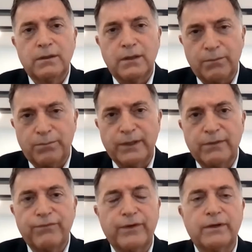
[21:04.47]
that big
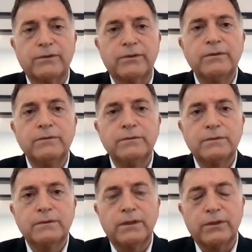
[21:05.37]
failure
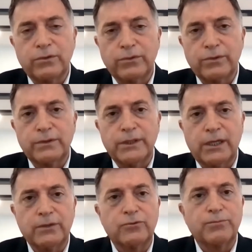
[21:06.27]
in an early
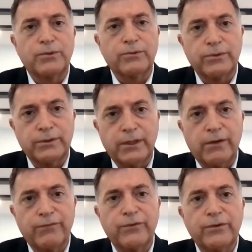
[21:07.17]
entrepreneurial
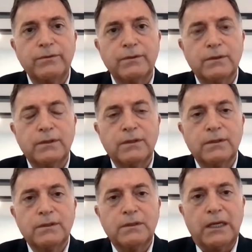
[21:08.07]
effort,
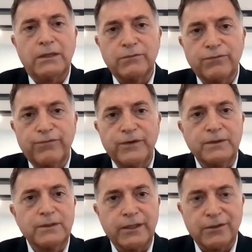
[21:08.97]
and you feel
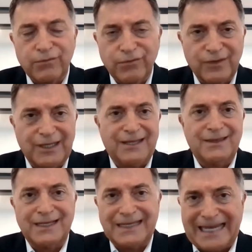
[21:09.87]
like you're
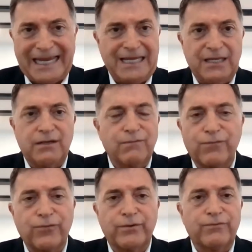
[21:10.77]
standing naked in
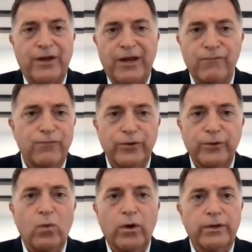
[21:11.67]
front of
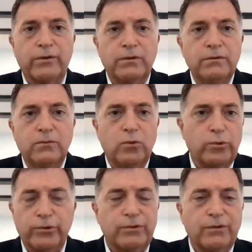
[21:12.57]
everyone who
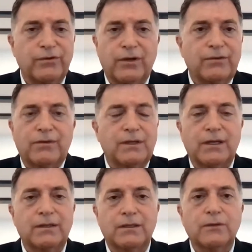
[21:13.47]
you discussed the
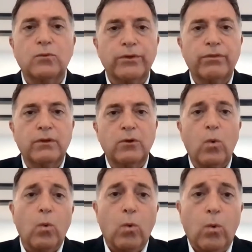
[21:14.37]
idea with,
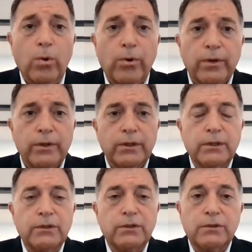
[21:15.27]
or
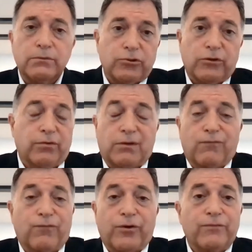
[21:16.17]
just in
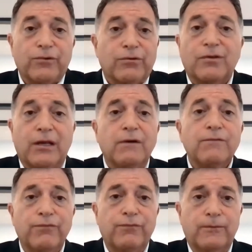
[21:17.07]
front of yourself,